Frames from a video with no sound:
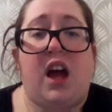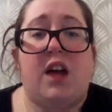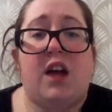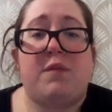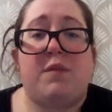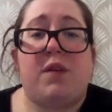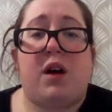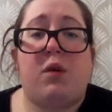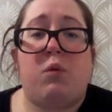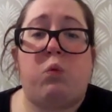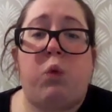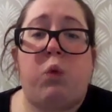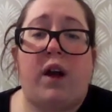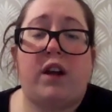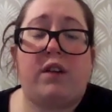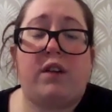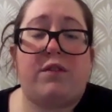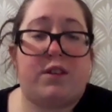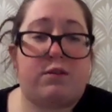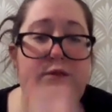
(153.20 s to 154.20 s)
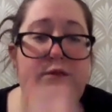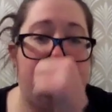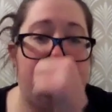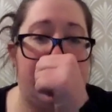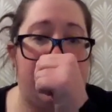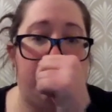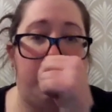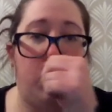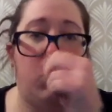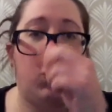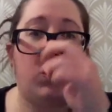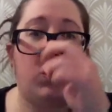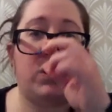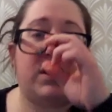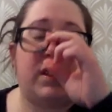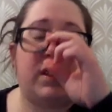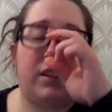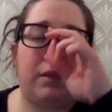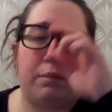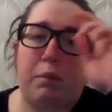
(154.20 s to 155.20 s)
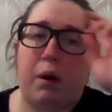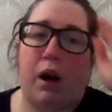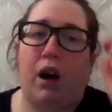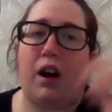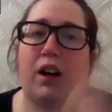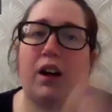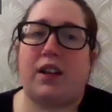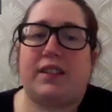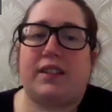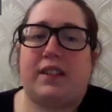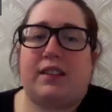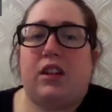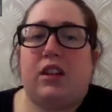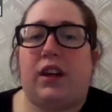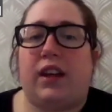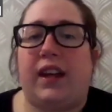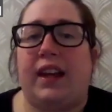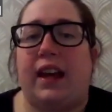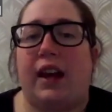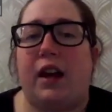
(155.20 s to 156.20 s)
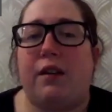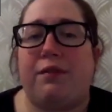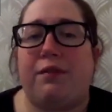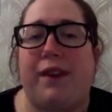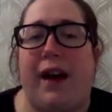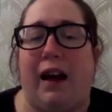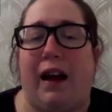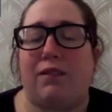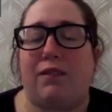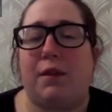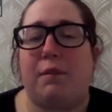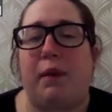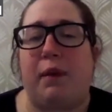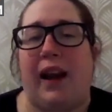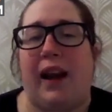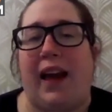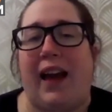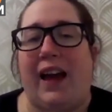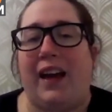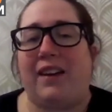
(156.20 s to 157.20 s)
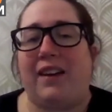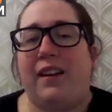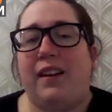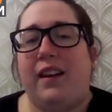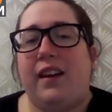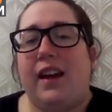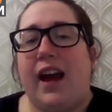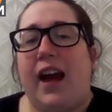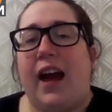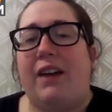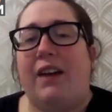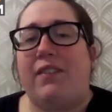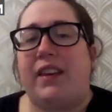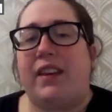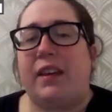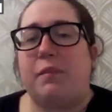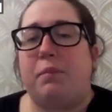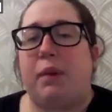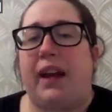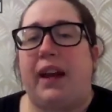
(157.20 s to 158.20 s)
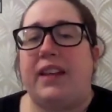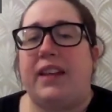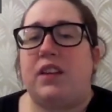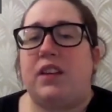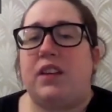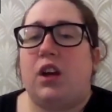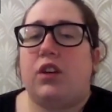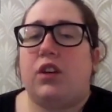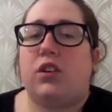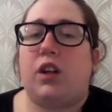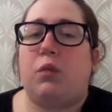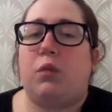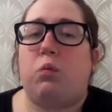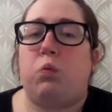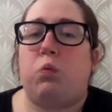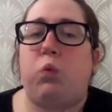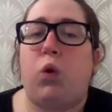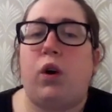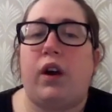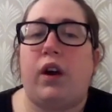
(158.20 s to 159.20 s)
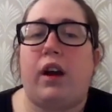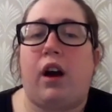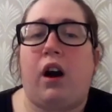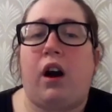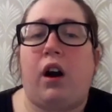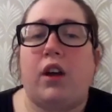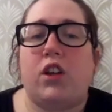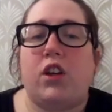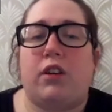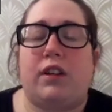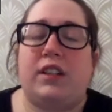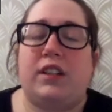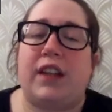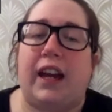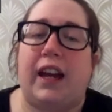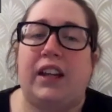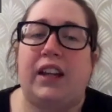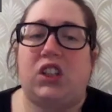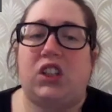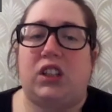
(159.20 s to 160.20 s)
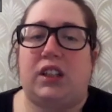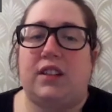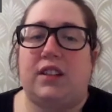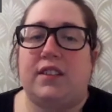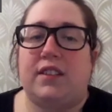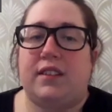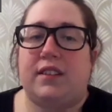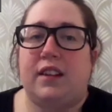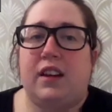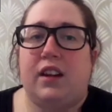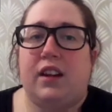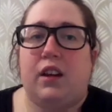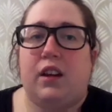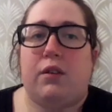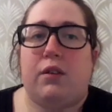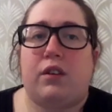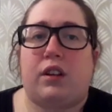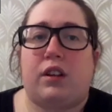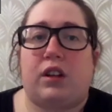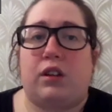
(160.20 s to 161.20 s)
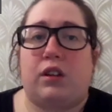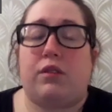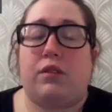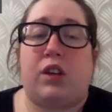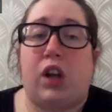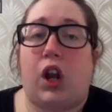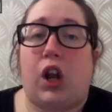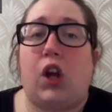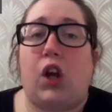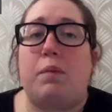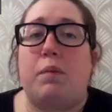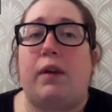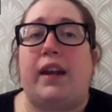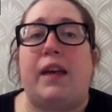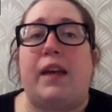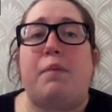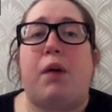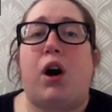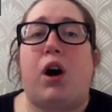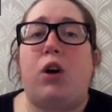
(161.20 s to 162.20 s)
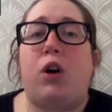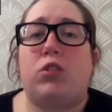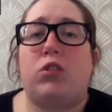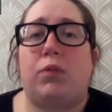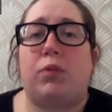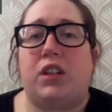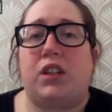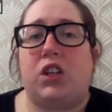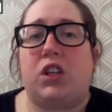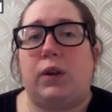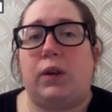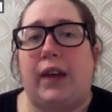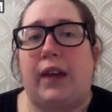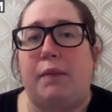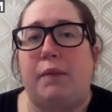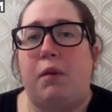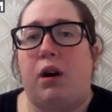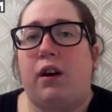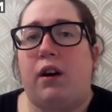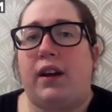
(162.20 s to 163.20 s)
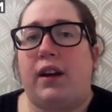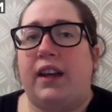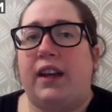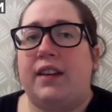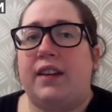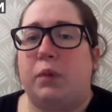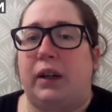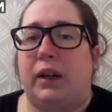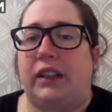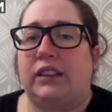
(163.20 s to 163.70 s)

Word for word: Um, one of the really important parts is looking at a founder plan, having in place, you know, what are your intentions globally, but also in the UK market as